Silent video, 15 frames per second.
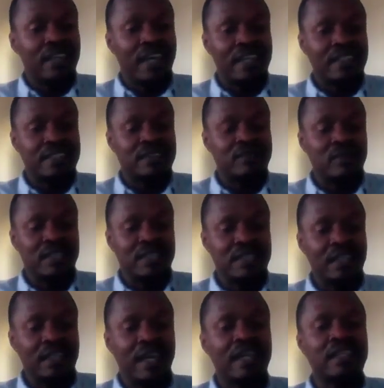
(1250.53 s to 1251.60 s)
as we
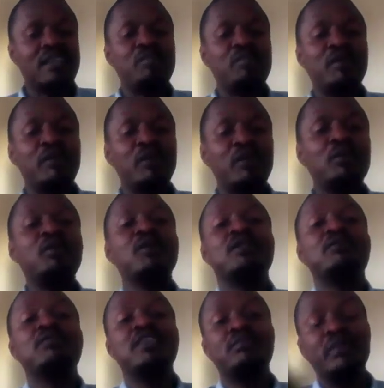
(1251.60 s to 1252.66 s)
say, are the people who
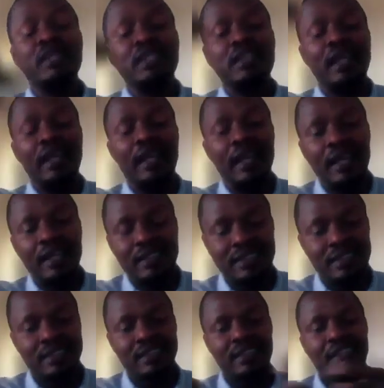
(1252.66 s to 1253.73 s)
will be the
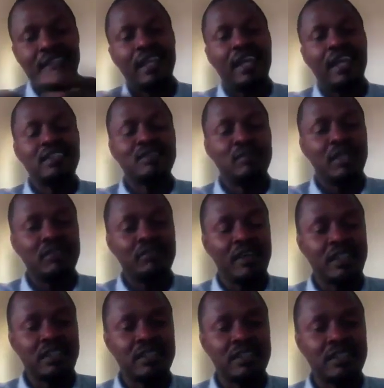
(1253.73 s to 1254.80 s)
next large
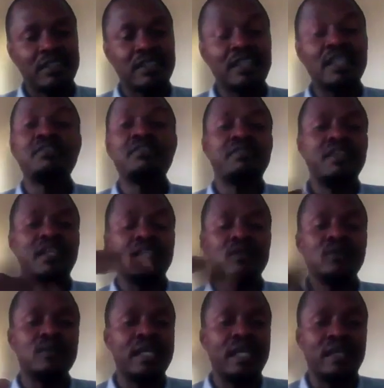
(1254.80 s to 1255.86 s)
manufacturers if they
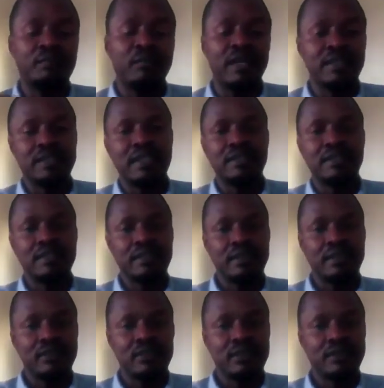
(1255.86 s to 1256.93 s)
do get past that
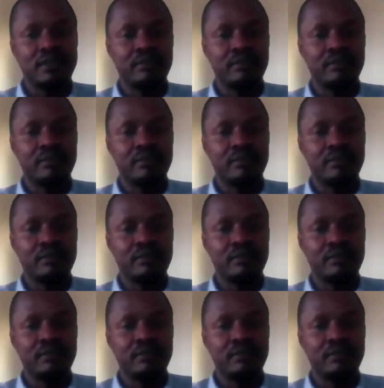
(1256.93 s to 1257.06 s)
stage.